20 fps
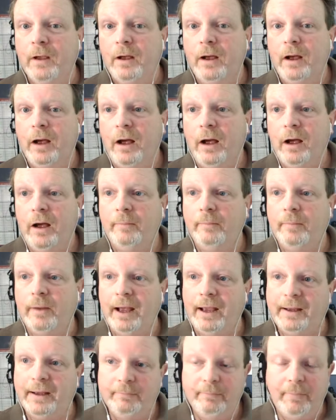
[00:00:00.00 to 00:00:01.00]
Um,
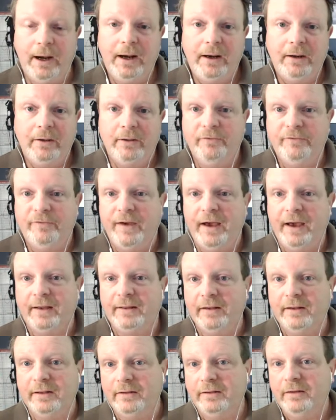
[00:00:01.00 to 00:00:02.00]
I admire the fact
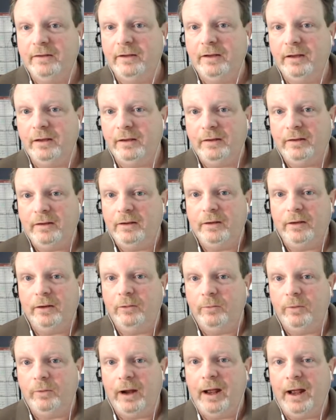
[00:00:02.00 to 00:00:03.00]
that you
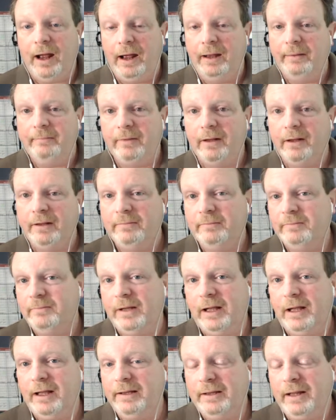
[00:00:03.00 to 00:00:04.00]
know I, I
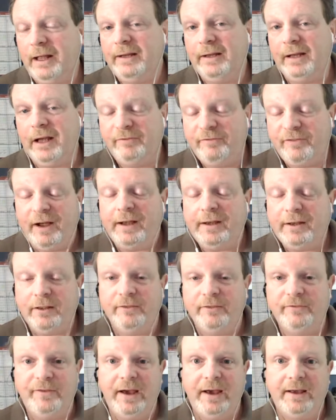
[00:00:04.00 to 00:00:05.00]
I like I value
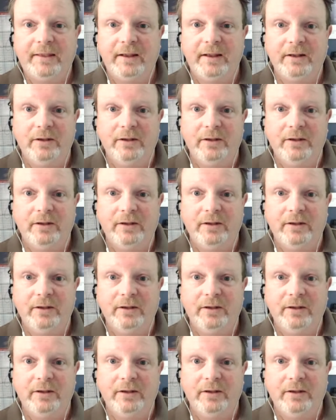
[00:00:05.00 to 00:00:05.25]
the fact that